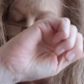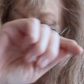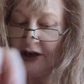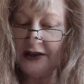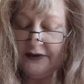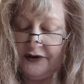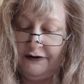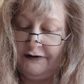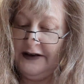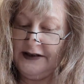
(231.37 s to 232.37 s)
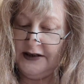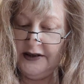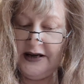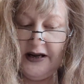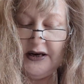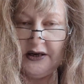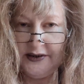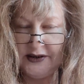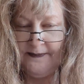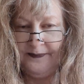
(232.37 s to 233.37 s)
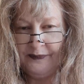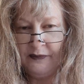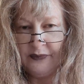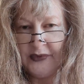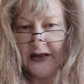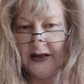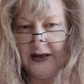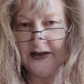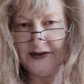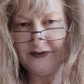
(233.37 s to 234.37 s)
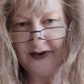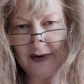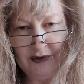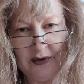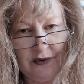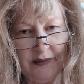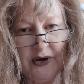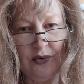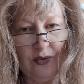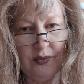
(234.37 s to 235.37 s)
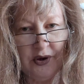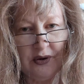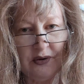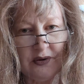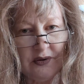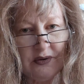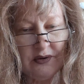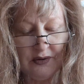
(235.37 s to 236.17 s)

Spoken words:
And when I lived in France in the 80s, he and his family were my whole world,